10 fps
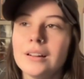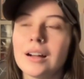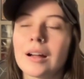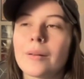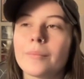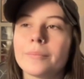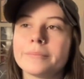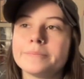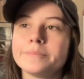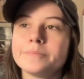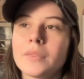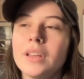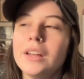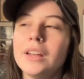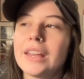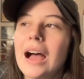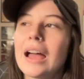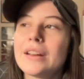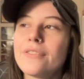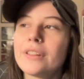Um, yeah, I
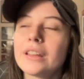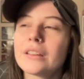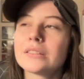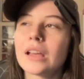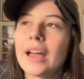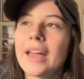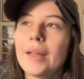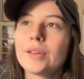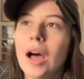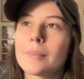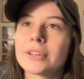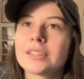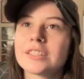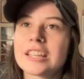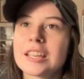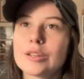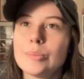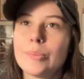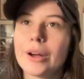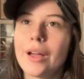definitely because I had comics as a
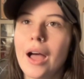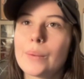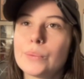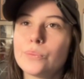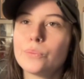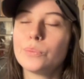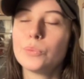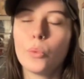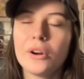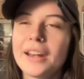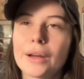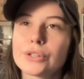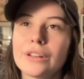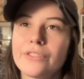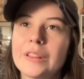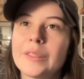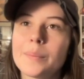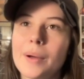kid, but I wouldn't actually read them.